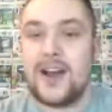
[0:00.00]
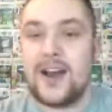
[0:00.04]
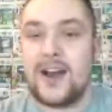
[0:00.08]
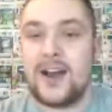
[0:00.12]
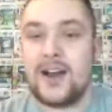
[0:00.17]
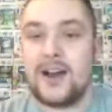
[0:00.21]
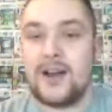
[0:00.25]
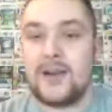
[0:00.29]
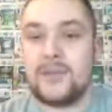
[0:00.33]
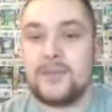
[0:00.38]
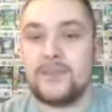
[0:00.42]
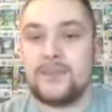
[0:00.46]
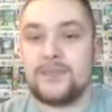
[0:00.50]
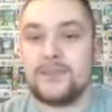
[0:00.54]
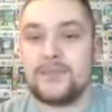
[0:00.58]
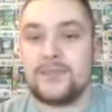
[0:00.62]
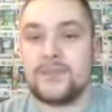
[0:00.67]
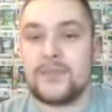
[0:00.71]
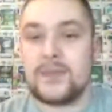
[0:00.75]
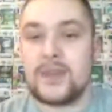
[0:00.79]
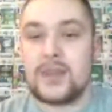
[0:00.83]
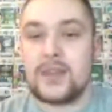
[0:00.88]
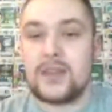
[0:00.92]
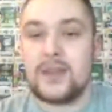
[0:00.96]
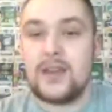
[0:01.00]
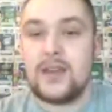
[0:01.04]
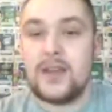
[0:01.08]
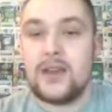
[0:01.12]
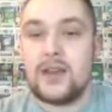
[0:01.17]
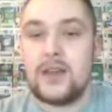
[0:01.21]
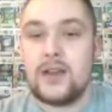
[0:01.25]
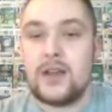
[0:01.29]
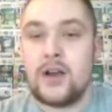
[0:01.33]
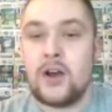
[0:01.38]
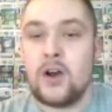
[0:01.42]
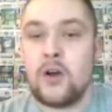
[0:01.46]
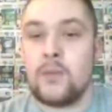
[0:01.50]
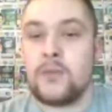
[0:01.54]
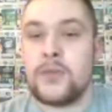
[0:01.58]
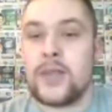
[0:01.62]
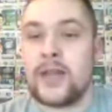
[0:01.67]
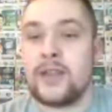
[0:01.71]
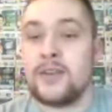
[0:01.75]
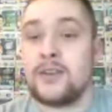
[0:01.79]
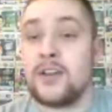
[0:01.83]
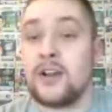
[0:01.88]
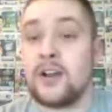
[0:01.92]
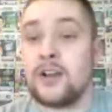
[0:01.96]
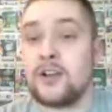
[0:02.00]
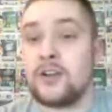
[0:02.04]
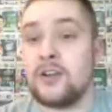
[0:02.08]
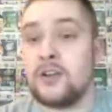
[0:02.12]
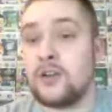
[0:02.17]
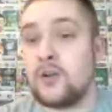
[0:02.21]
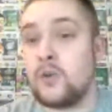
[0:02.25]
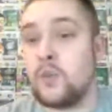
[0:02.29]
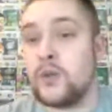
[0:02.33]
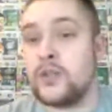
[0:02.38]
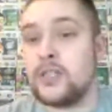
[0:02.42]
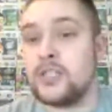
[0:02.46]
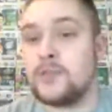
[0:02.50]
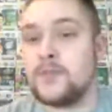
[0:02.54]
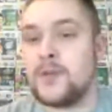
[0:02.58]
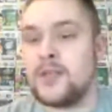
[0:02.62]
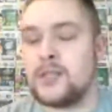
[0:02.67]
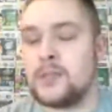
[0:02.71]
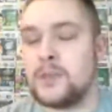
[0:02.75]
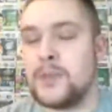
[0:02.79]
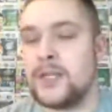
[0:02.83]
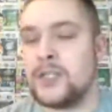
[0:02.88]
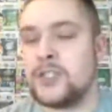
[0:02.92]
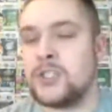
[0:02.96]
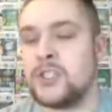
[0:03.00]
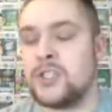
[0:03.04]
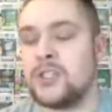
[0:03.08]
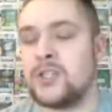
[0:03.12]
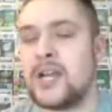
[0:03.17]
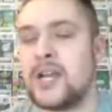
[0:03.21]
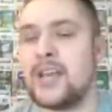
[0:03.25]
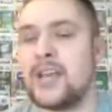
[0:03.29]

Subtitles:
Um, hope that Dunkirk wins Best Picture.